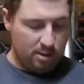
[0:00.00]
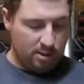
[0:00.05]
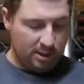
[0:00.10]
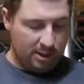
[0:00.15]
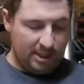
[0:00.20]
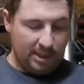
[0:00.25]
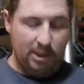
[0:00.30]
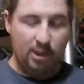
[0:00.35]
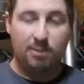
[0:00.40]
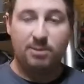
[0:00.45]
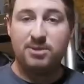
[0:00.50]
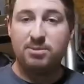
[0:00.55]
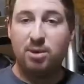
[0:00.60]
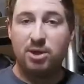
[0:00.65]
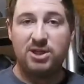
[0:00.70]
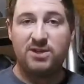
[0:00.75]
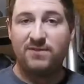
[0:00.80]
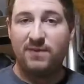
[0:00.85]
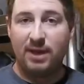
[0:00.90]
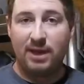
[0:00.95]
Connect up as
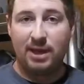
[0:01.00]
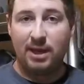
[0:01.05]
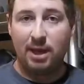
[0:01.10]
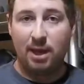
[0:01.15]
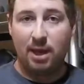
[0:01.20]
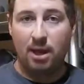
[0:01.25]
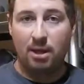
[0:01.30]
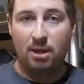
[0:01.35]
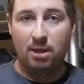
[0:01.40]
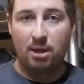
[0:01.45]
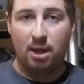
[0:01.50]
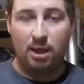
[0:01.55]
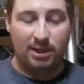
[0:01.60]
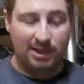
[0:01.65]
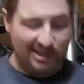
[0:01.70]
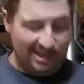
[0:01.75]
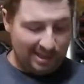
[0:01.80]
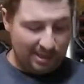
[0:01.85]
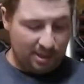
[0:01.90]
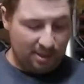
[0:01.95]
much as I can. I'll
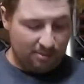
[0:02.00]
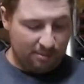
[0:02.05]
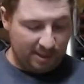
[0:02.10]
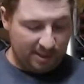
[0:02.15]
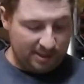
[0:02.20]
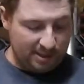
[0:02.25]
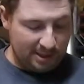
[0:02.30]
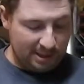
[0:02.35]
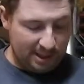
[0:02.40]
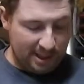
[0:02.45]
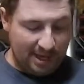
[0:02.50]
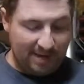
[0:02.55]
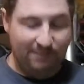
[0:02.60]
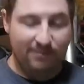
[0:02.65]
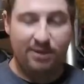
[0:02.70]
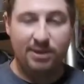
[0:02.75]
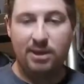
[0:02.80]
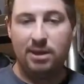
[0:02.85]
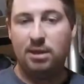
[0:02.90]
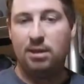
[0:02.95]
connect up basically
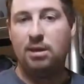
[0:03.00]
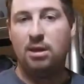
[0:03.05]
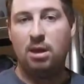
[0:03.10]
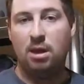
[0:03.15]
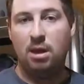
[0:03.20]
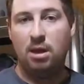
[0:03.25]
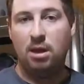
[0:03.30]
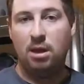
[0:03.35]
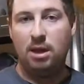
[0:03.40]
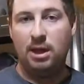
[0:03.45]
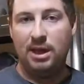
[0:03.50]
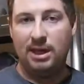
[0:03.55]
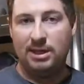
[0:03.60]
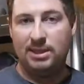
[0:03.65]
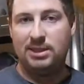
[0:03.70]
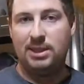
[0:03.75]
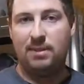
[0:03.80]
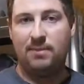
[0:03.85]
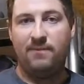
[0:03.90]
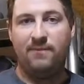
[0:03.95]
everything
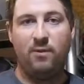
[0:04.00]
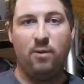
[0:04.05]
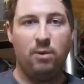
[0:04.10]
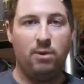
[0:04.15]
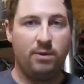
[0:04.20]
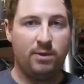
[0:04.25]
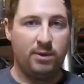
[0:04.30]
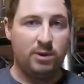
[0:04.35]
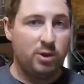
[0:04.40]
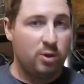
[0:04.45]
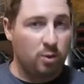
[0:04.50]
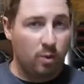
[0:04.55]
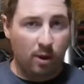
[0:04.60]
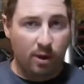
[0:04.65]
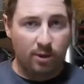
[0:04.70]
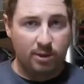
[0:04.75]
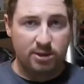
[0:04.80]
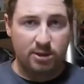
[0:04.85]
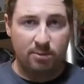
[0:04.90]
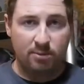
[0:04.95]
except for the 2
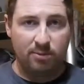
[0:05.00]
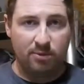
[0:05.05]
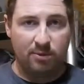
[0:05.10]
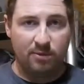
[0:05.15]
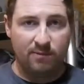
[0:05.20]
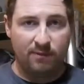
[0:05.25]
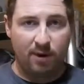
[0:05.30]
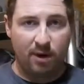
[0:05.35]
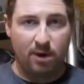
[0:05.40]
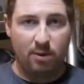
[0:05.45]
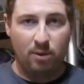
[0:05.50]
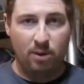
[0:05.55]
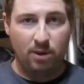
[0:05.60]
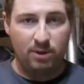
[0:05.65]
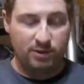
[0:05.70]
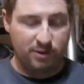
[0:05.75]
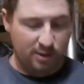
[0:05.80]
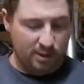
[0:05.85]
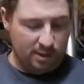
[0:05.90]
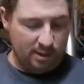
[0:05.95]
wires coming through the firewall,
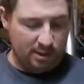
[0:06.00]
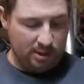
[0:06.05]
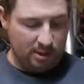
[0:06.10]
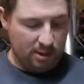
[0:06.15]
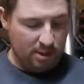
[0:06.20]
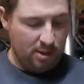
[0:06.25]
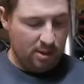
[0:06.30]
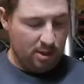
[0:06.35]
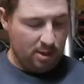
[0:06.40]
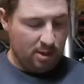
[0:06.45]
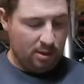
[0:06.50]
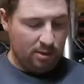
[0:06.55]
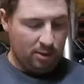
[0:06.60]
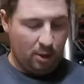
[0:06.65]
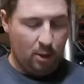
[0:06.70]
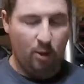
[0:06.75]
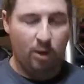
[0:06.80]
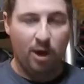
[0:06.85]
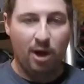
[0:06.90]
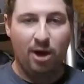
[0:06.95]
so then the
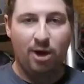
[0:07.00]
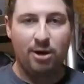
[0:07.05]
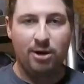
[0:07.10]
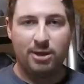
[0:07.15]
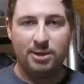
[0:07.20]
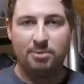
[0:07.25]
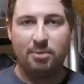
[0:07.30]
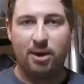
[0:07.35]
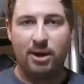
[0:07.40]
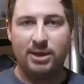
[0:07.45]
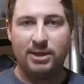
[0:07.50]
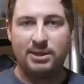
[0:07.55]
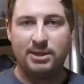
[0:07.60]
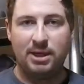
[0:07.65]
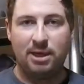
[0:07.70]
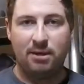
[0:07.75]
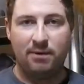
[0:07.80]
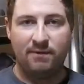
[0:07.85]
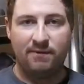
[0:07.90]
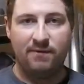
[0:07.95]
whole harness by
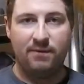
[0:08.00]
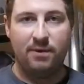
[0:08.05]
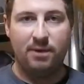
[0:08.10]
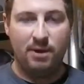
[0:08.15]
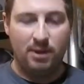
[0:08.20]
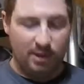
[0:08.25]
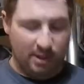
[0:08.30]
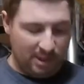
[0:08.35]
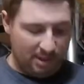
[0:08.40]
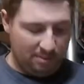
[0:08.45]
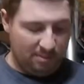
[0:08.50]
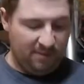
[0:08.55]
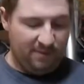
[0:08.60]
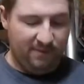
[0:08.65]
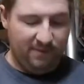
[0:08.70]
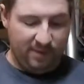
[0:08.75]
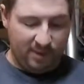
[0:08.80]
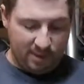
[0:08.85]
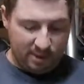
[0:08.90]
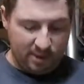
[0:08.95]
itself can be
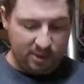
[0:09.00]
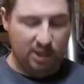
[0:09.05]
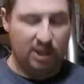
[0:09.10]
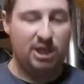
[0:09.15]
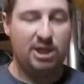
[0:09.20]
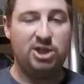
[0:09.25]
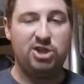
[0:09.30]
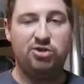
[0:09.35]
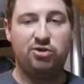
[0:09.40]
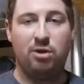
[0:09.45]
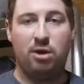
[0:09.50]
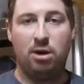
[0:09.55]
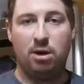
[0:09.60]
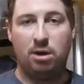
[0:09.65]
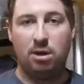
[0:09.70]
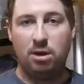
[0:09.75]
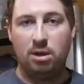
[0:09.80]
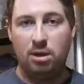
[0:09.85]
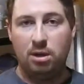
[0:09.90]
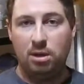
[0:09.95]
finished, heat
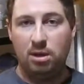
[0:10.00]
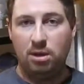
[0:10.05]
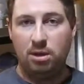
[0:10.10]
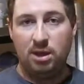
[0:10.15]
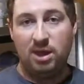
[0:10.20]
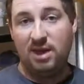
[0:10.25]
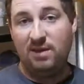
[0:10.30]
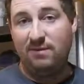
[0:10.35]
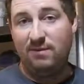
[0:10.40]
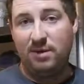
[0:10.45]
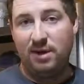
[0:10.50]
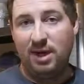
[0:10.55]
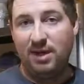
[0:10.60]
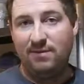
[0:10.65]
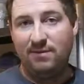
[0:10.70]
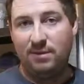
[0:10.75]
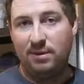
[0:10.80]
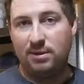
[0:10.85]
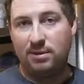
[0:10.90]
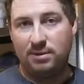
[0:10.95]
shrunk,
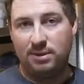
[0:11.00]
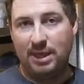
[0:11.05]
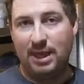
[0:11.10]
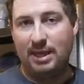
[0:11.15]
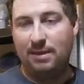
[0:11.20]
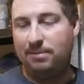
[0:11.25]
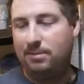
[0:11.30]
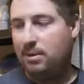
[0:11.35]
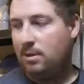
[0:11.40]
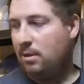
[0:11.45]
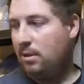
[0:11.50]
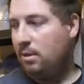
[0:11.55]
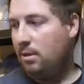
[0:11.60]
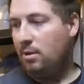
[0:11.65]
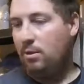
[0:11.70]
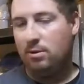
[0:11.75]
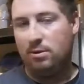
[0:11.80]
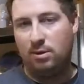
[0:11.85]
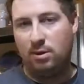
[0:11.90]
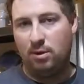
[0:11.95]
even taped
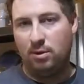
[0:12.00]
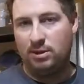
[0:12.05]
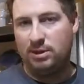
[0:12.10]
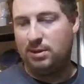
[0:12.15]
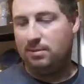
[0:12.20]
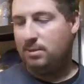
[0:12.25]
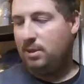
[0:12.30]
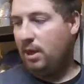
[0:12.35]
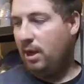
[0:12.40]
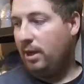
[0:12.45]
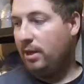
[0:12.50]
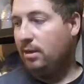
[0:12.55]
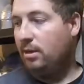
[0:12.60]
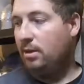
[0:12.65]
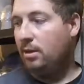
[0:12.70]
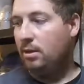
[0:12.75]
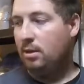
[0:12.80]
or zip tied.